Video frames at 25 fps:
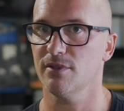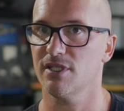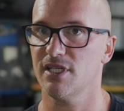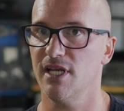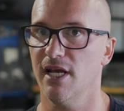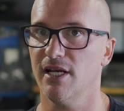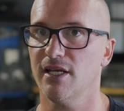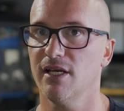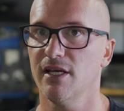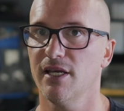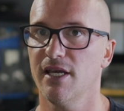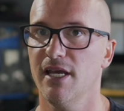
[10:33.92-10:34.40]

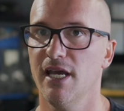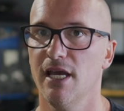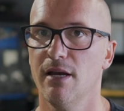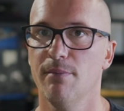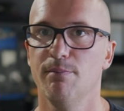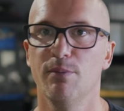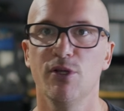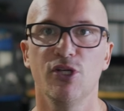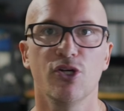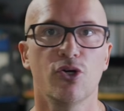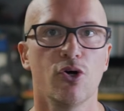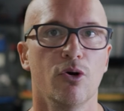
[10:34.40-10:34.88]
second gear,
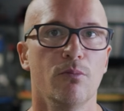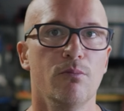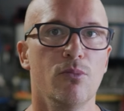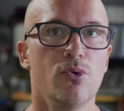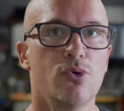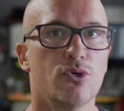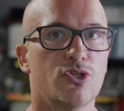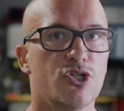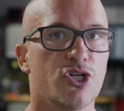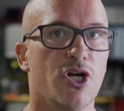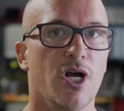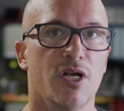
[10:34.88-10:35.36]
but you've got
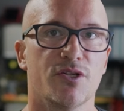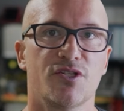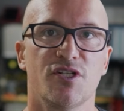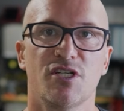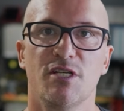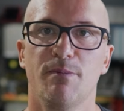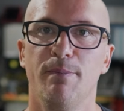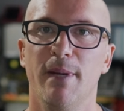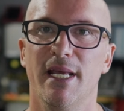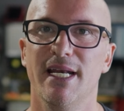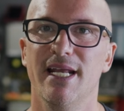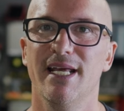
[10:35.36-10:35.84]
more chance of
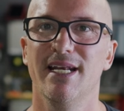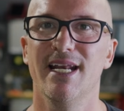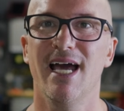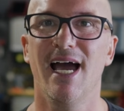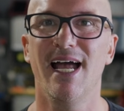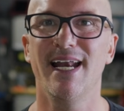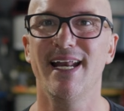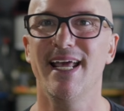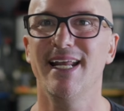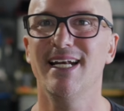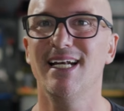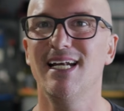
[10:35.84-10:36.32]
spinning.
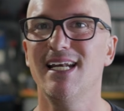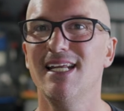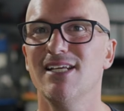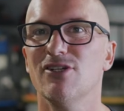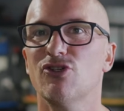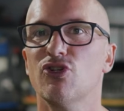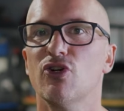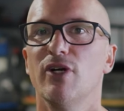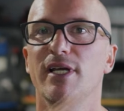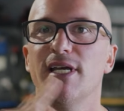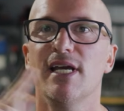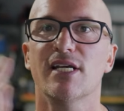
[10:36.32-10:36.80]
And then
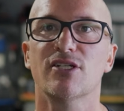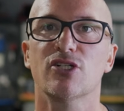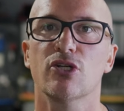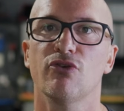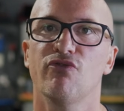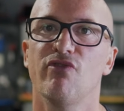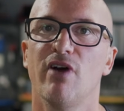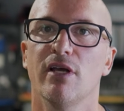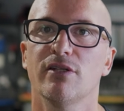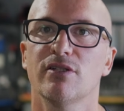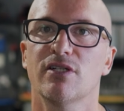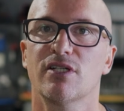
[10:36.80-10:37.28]
literally as the
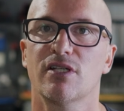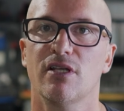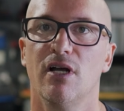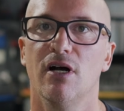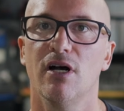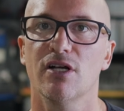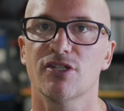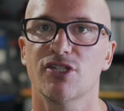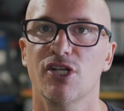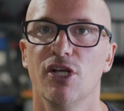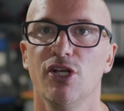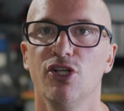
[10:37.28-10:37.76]
run
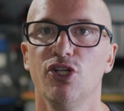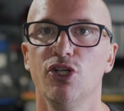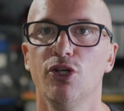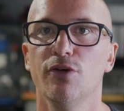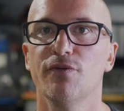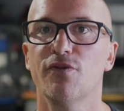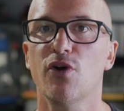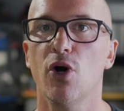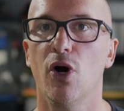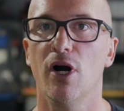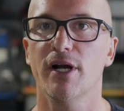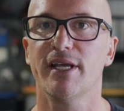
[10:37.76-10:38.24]
starts,
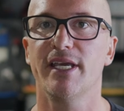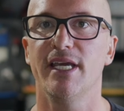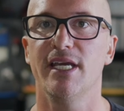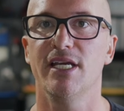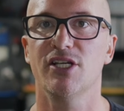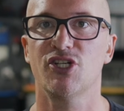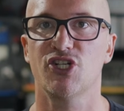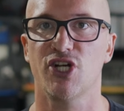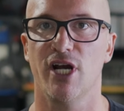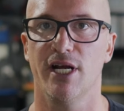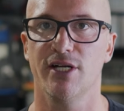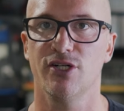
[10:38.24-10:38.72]
you've got a gear
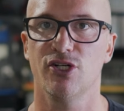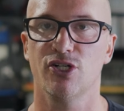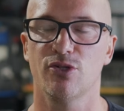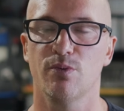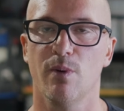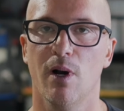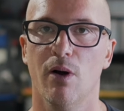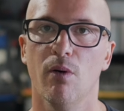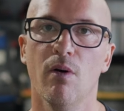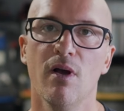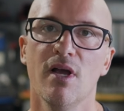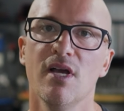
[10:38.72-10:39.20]
change as
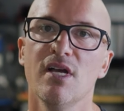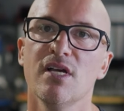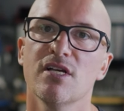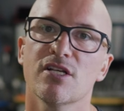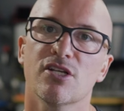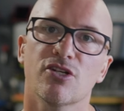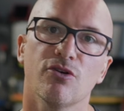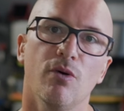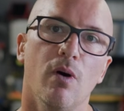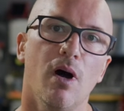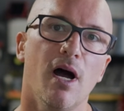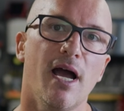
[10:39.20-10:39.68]
well.
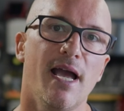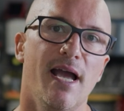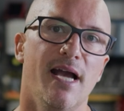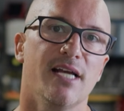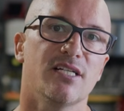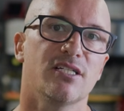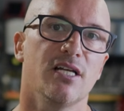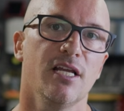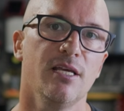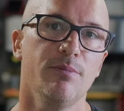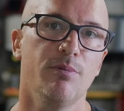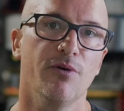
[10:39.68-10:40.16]
So I
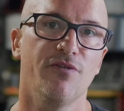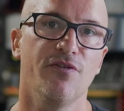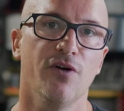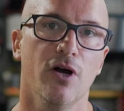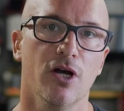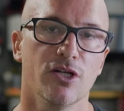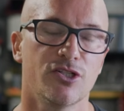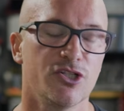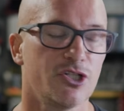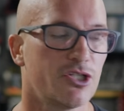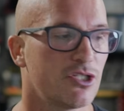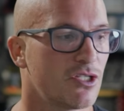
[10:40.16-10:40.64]
actually
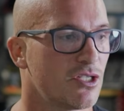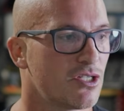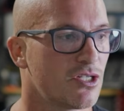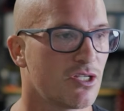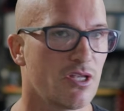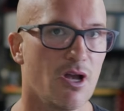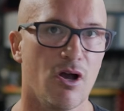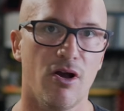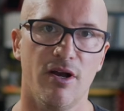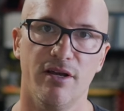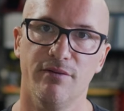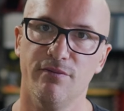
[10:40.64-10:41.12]
prefer just to
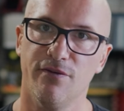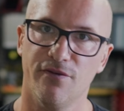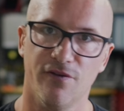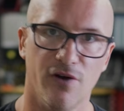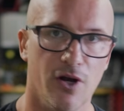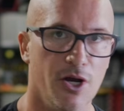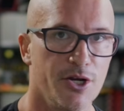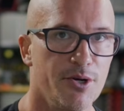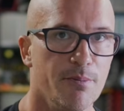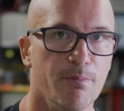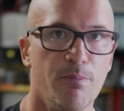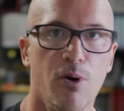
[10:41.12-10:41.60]
start in
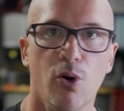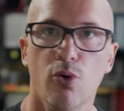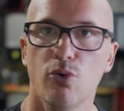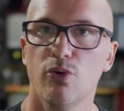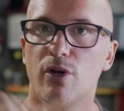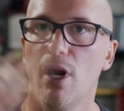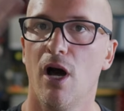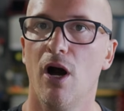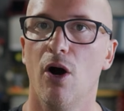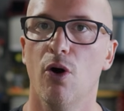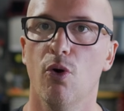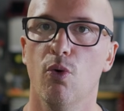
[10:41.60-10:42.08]
third and pull
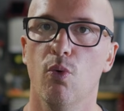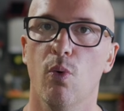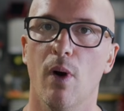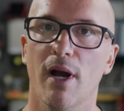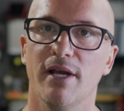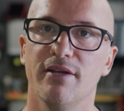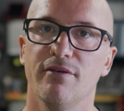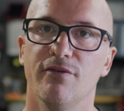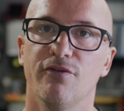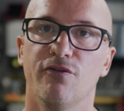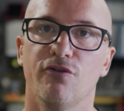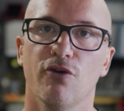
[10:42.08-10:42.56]
the whole
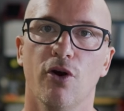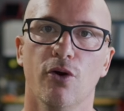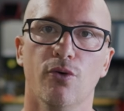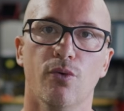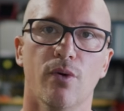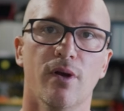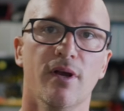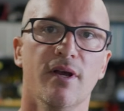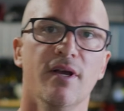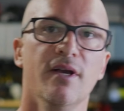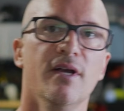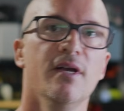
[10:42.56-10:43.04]
way
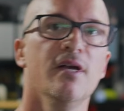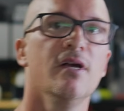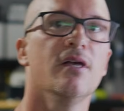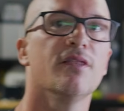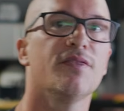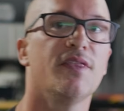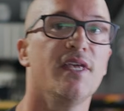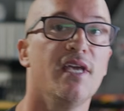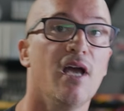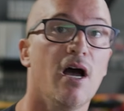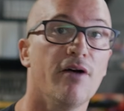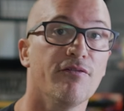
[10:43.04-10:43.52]
through.
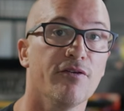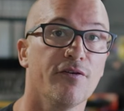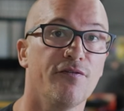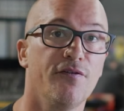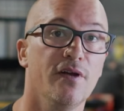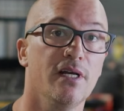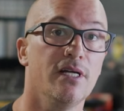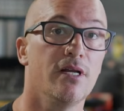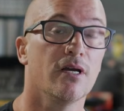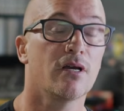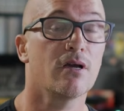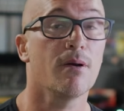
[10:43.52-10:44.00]
The other
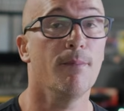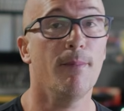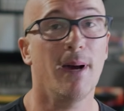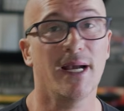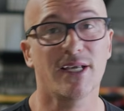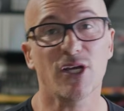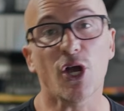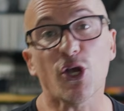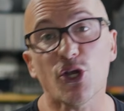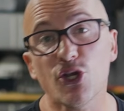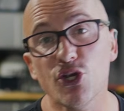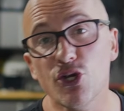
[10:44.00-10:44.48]
thing that can
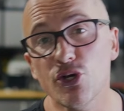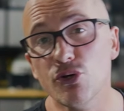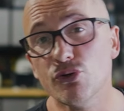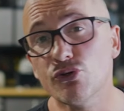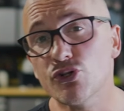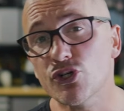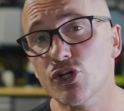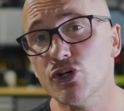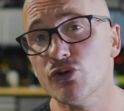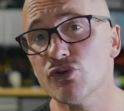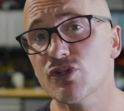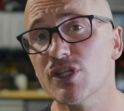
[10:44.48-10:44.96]
make a
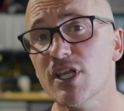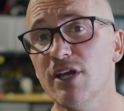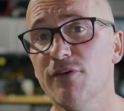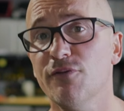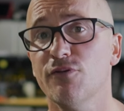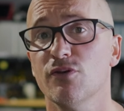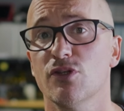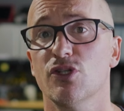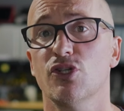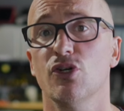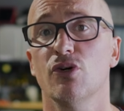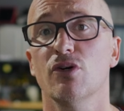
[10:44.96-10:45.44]
huge
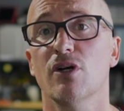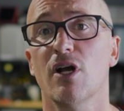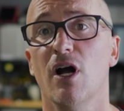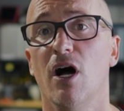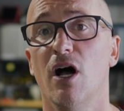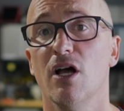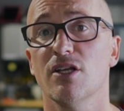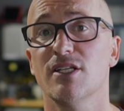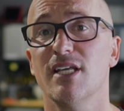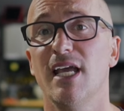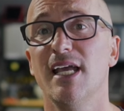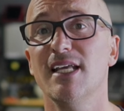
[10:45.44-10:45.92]
difference on
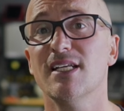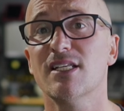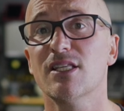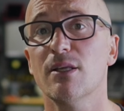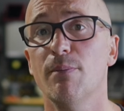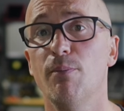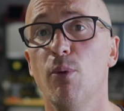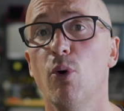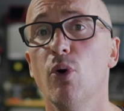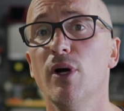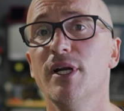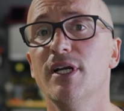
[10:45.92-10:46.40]
cars is the
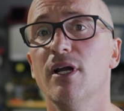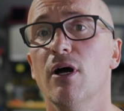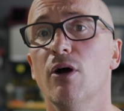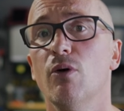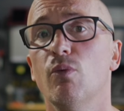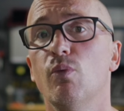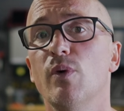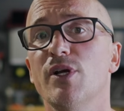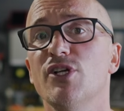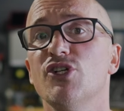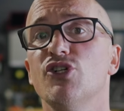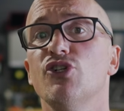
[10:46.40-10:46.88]
point at
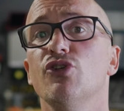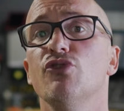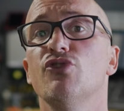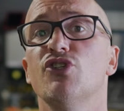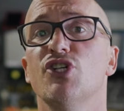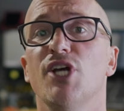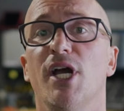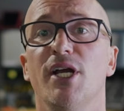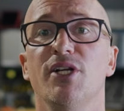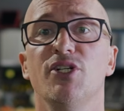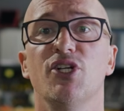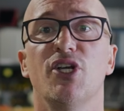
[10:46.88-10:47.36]
which you
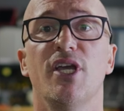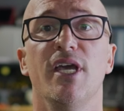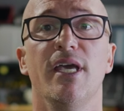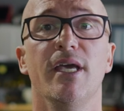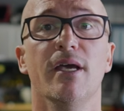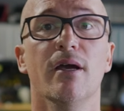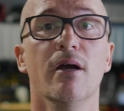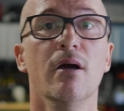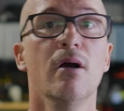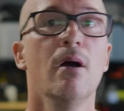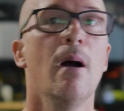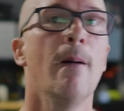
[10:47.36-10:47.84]
change
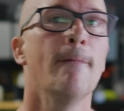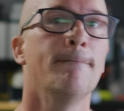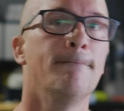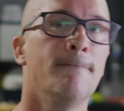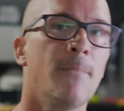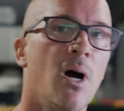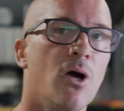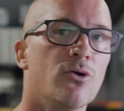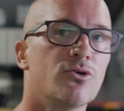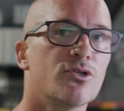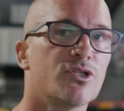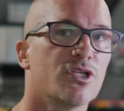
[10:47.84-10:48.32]
gear.
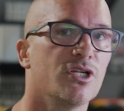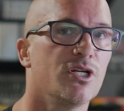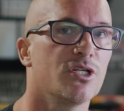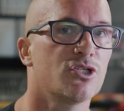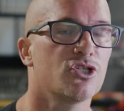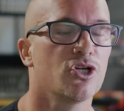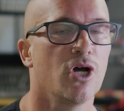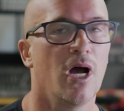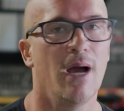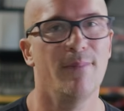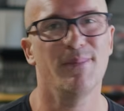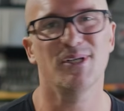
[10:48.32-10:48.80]
Most of the
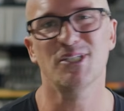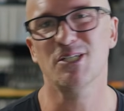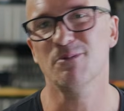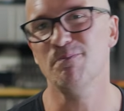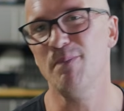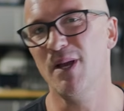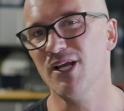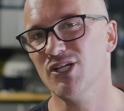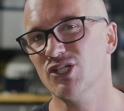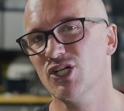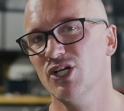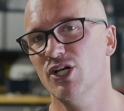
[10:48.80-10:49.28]
time,
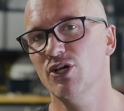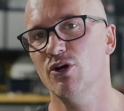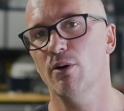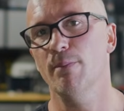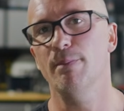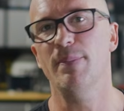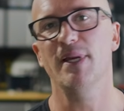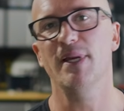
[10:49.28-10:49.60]
especially on